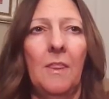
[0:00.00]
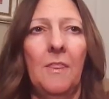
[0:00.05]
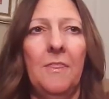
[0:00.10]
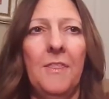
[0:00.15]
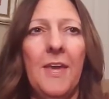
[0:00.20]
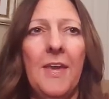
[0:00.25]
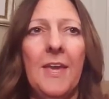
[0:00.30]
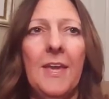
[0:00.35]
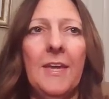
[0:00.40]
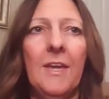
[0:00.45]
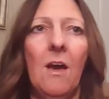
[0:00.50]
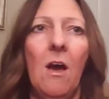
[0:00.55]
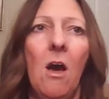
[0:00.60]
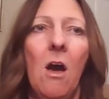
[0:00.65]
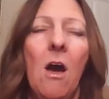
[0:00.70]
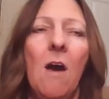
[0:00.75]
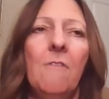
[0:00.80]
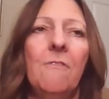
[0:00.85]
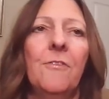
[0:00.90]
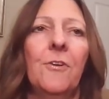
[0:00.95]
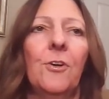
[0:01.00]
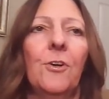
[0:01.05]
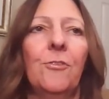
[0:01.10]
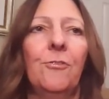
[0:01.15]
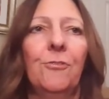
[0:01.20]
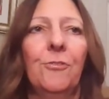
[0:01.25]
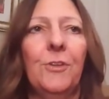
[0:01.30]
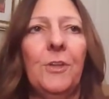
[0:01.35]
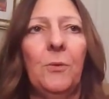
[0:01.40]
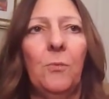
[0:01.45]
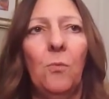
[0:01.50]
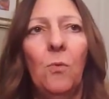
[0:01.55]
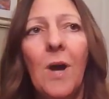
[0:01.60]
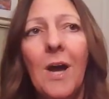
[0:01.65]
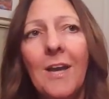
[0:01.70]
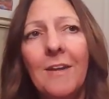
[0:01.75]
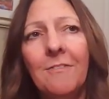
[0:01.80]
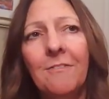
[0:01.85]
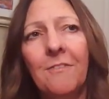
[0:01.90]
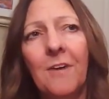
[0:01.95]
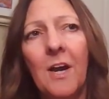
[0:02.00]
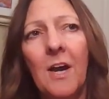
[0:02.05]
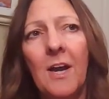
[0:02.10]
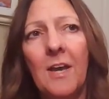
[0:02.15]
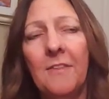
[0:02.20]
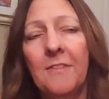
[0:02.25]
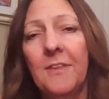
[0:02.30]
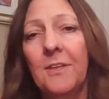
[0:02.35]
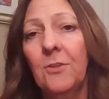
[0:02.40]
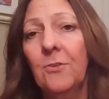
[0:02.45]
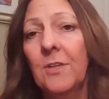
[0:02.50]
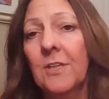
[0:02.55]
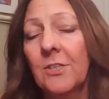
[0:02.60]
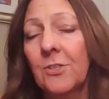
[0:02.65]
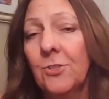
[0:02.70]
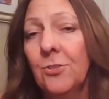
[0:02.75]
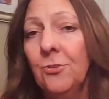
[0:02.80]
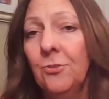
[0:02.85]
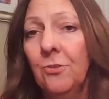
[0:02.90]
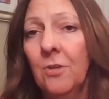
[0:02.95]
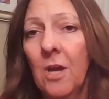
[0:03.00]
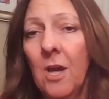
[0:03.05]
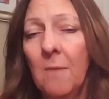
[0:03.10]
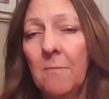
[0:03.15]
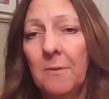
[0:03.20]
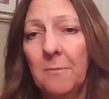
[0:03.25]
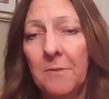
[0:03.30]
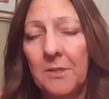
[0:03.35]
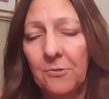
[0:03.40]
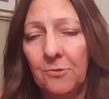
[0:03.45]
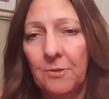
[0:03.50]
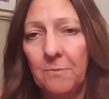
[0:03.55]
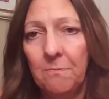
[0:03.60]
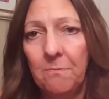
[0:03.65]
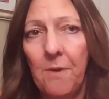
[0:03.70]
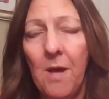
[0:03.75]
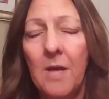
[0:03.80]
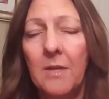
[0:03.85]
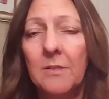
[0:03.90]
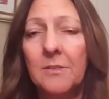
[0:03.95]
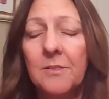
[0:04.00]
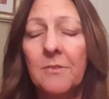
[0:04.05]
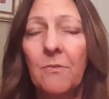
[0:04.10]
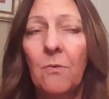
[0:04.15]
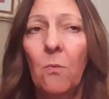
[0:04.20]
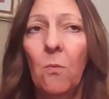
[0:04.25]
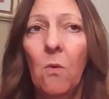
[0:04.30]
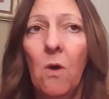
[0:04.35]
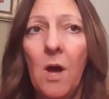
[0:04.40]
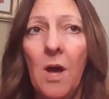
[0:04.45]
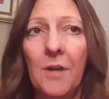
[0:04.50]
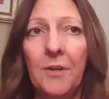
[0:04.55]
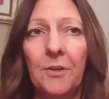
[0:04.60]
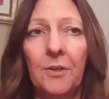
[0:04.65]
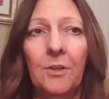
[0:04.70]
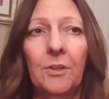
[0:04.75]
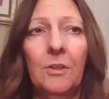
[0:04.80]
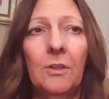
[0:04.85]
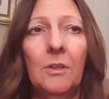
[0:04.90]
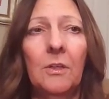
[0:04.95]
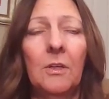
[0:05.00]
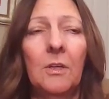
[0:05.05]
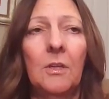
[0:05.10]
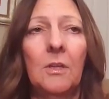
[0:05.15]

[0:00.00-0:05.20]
They offer free Wi-Fi. That you get 2 complimentary bottles of water.